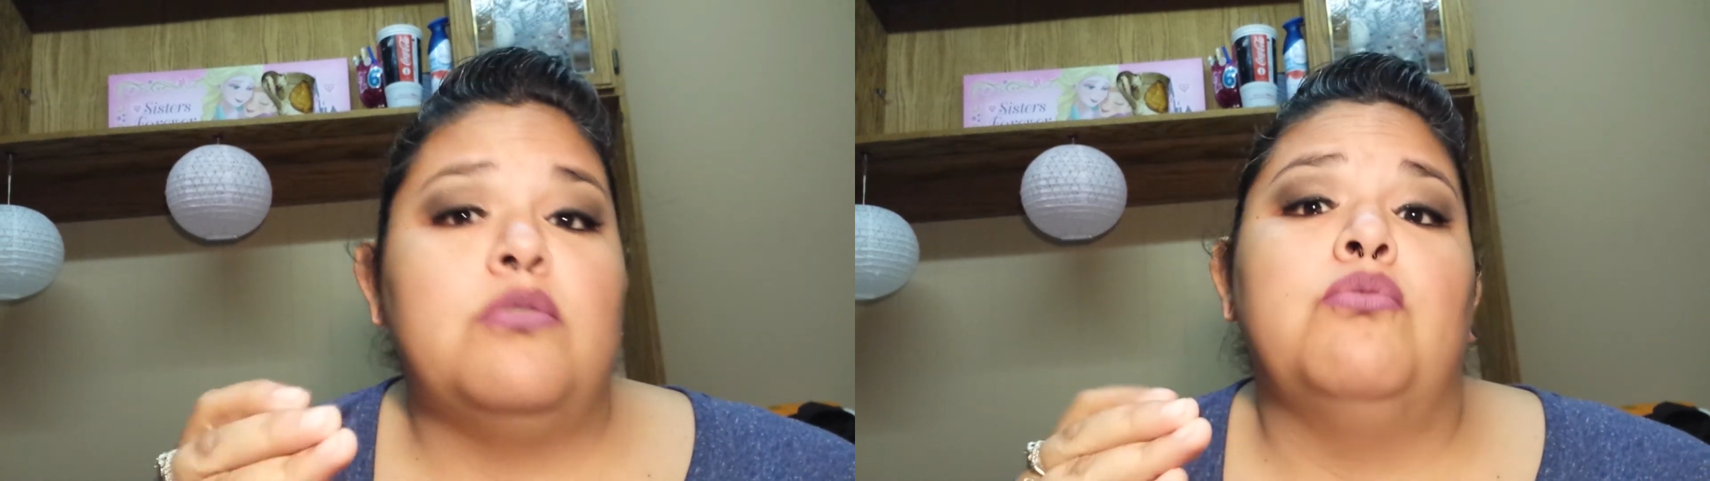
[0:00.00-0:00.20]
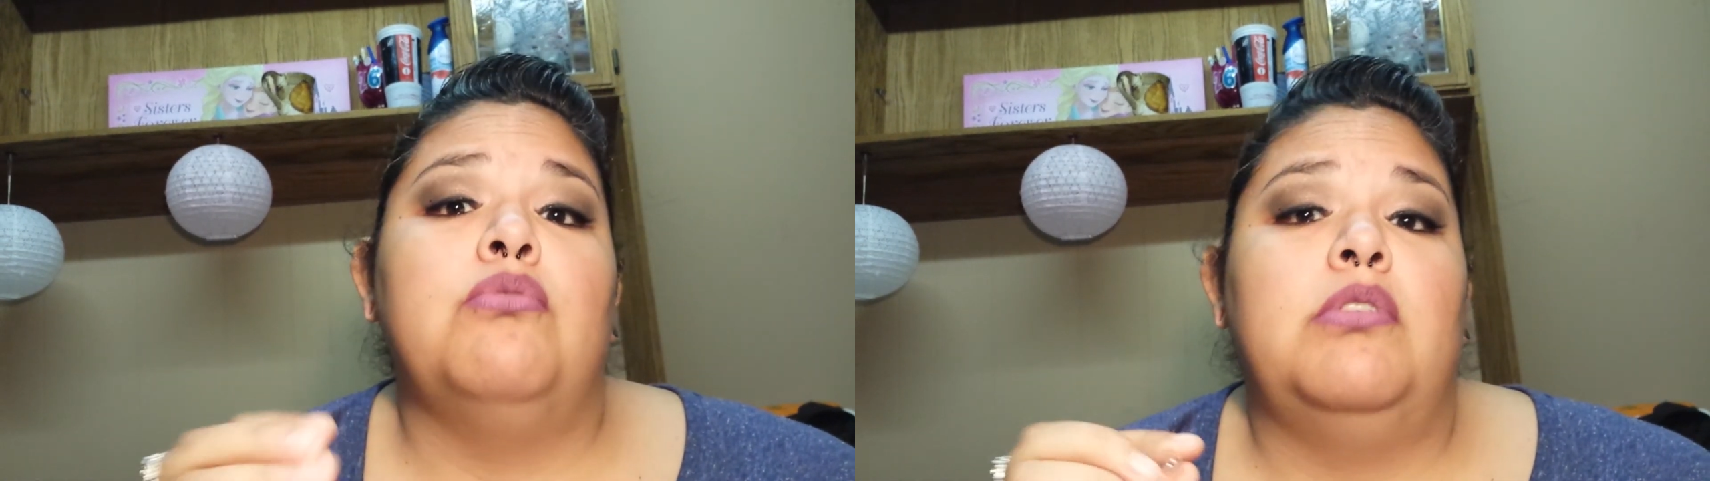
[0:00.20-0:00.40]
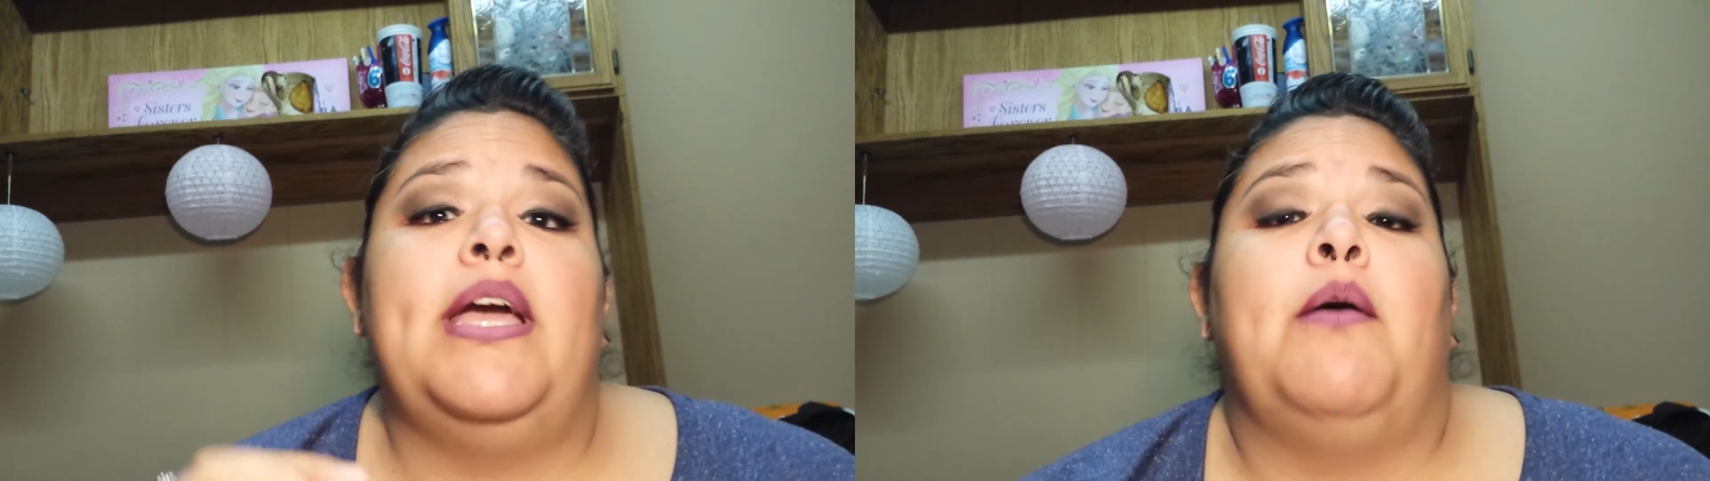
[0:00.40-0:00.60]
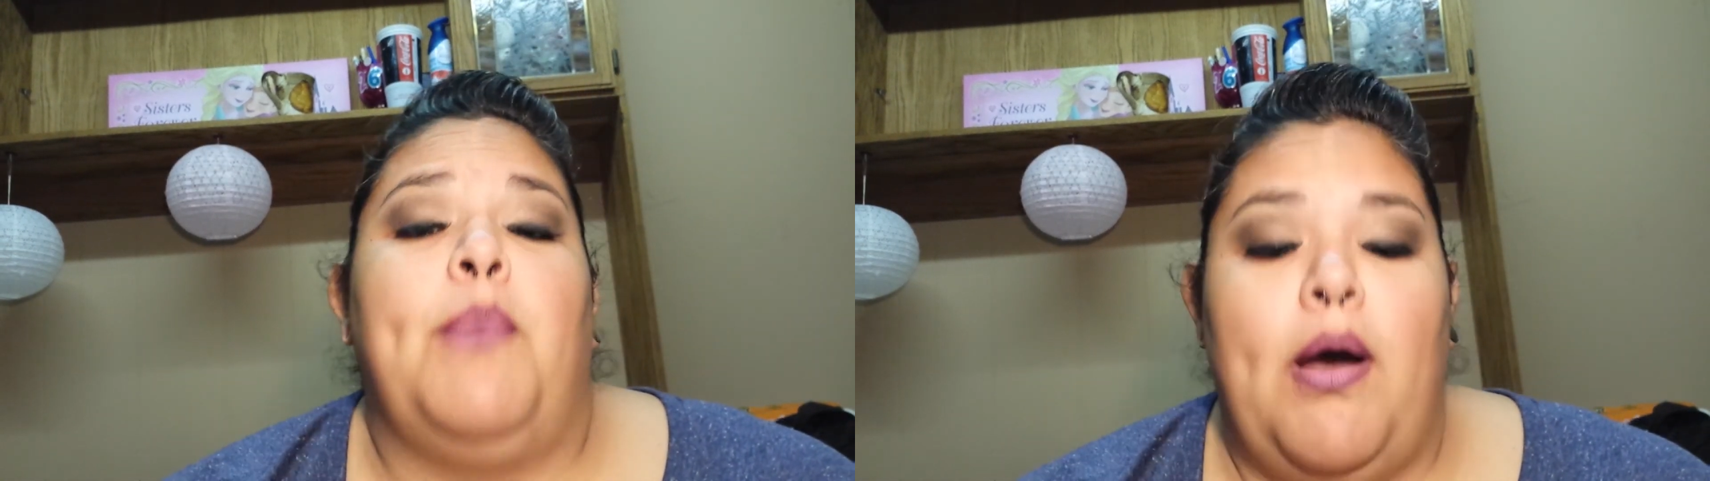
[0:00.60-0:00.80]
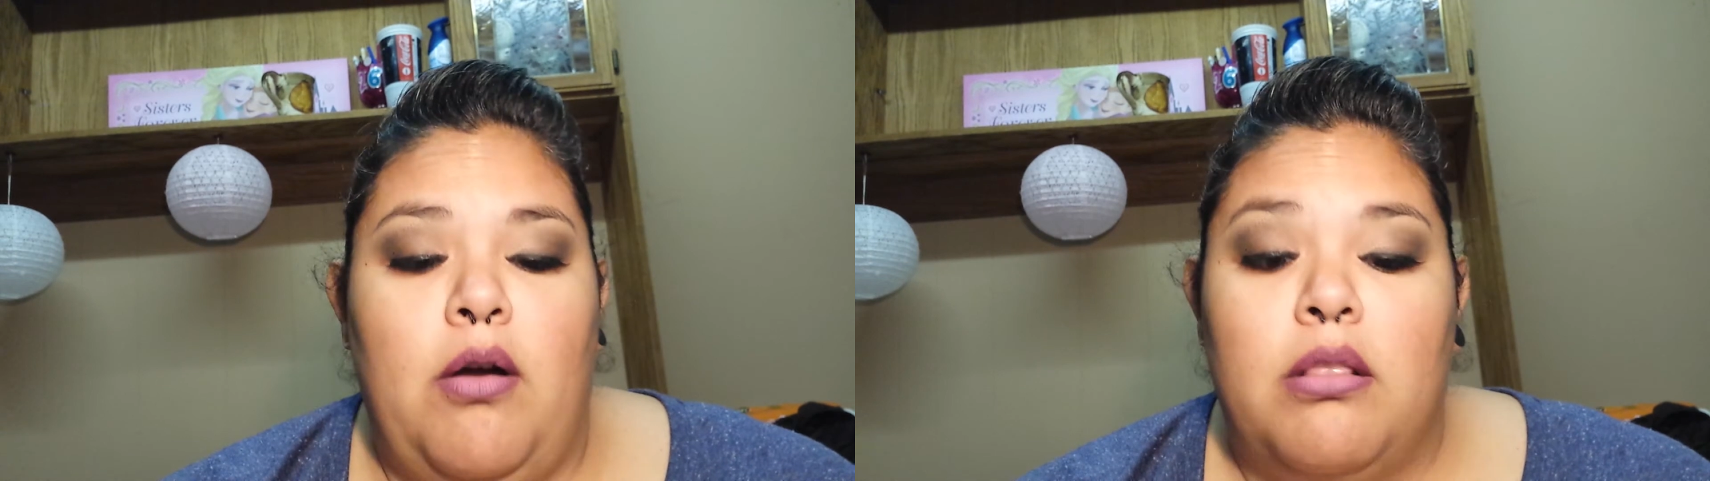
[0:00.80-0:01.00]
really
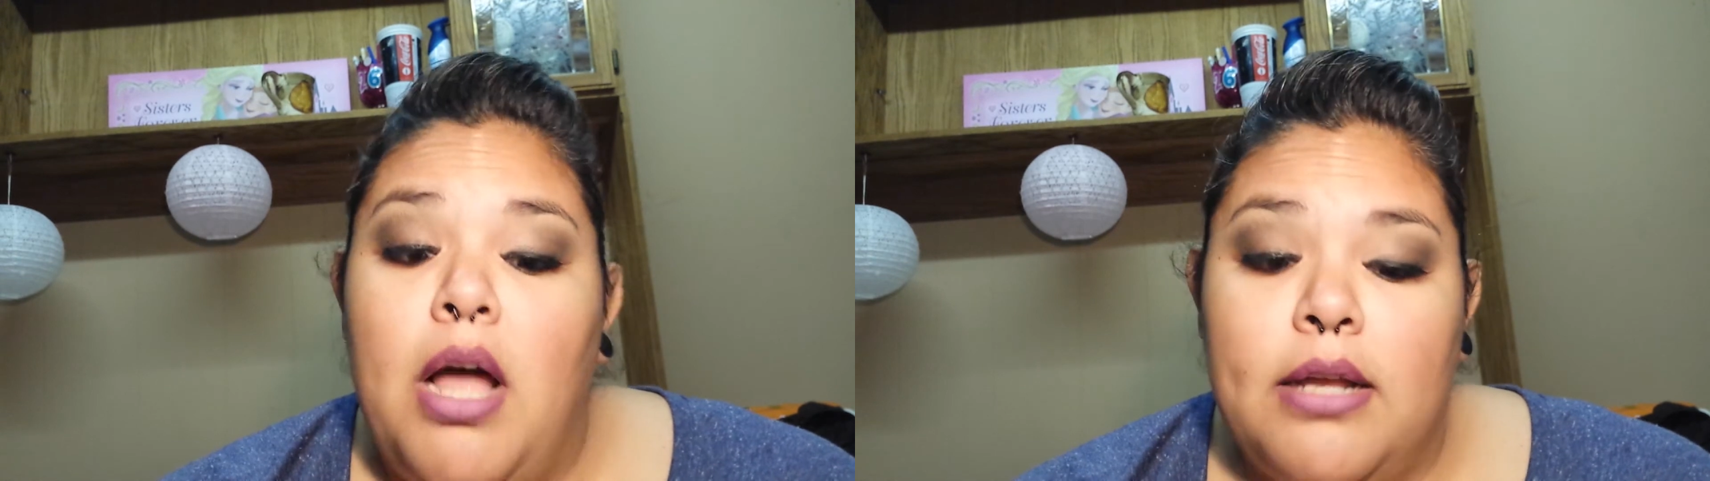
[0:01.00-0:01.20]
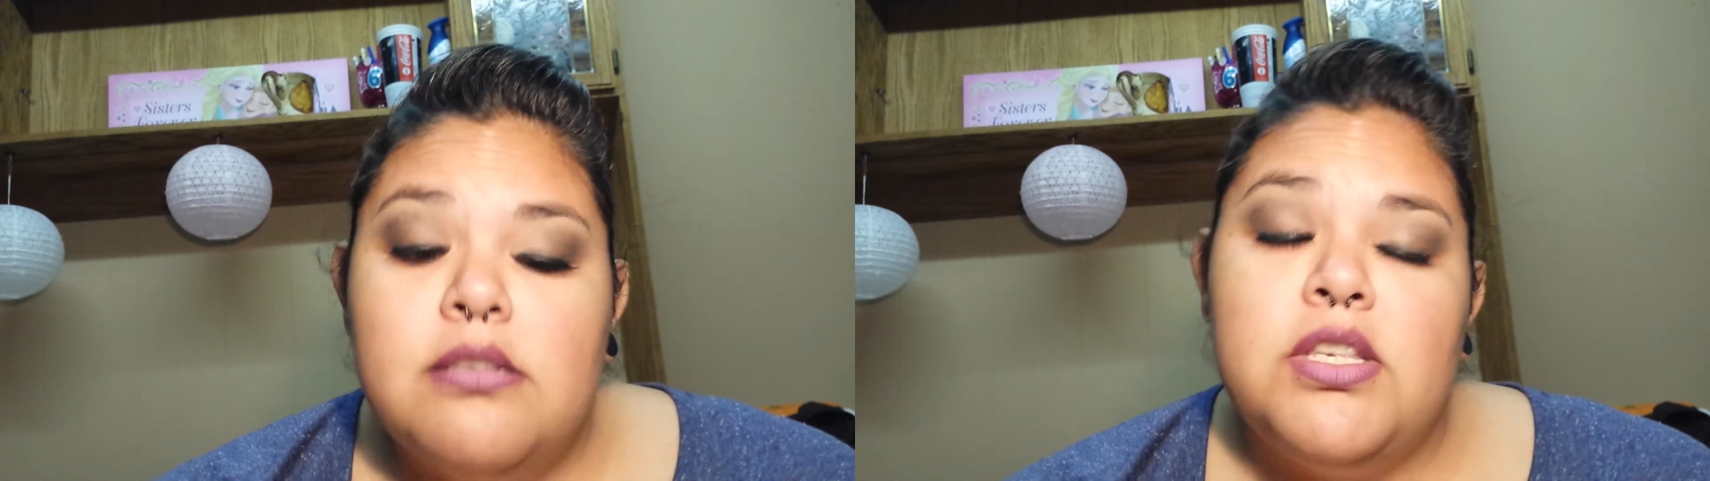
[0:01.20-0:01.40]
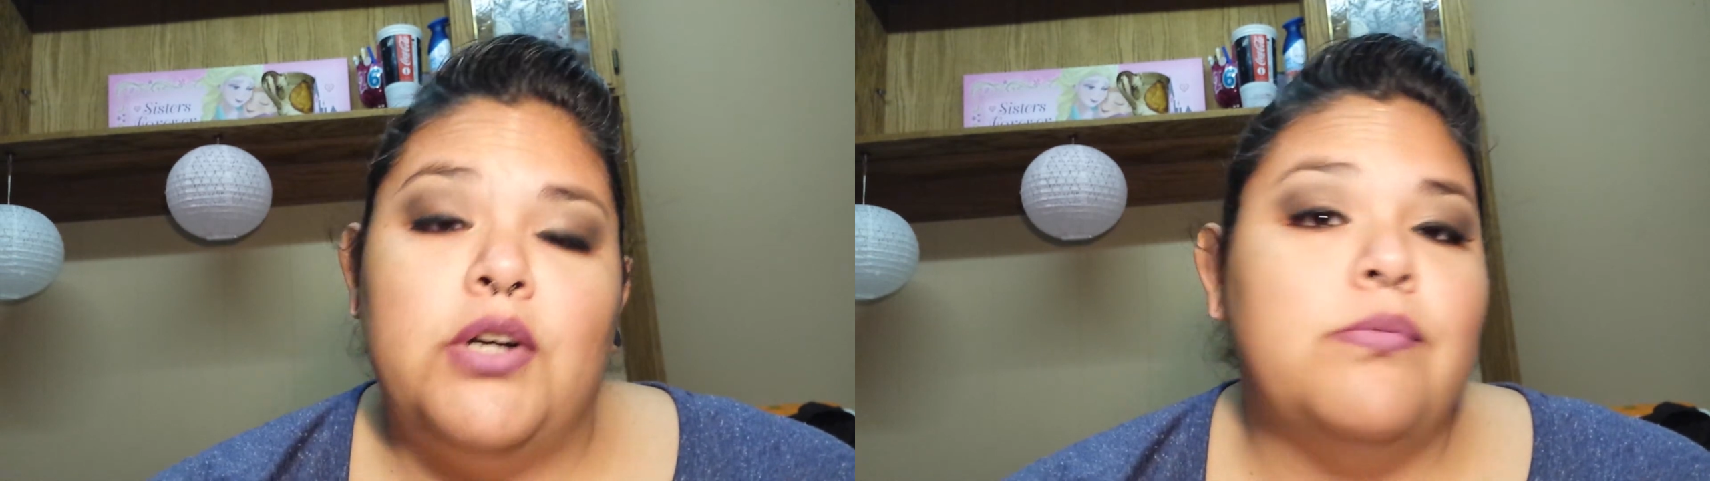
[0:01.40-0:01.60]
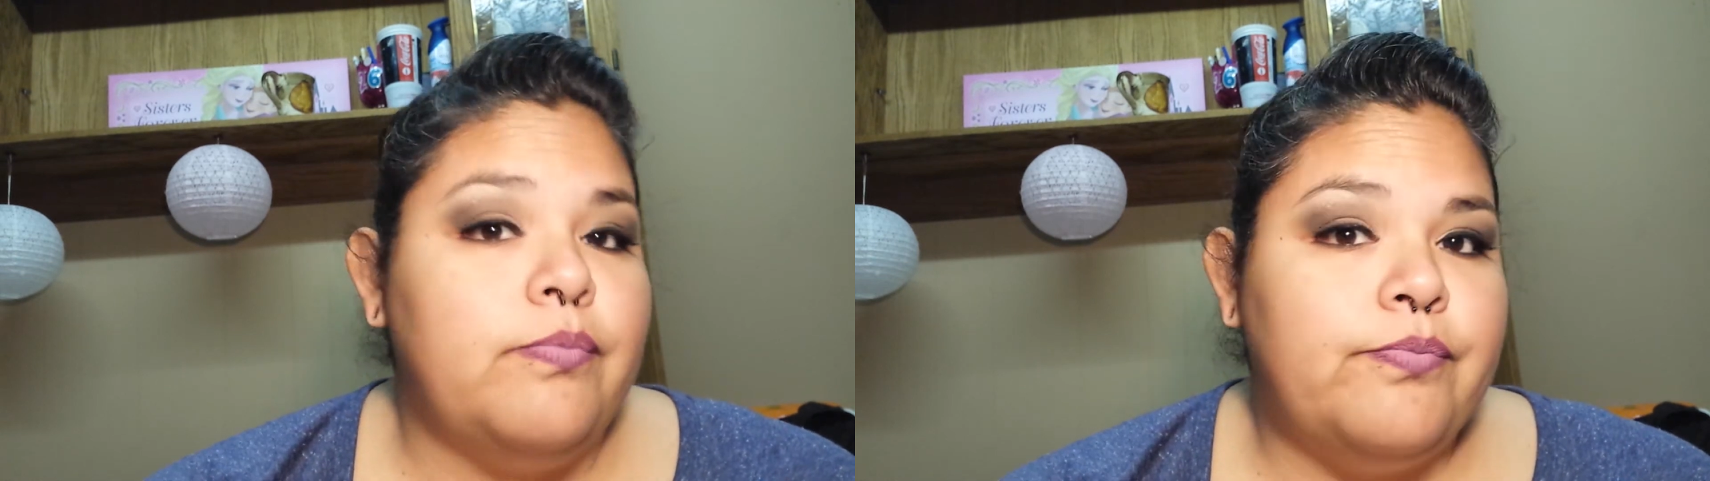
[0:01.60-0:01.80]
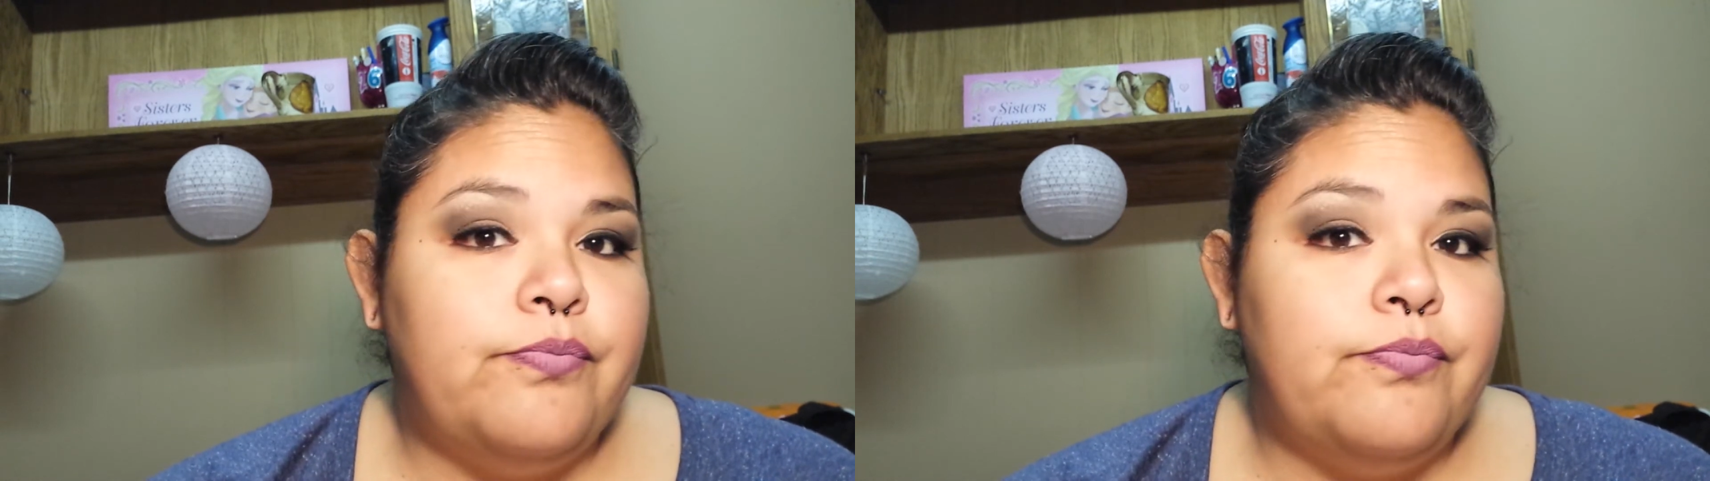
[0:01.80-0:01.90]
help out a lot. So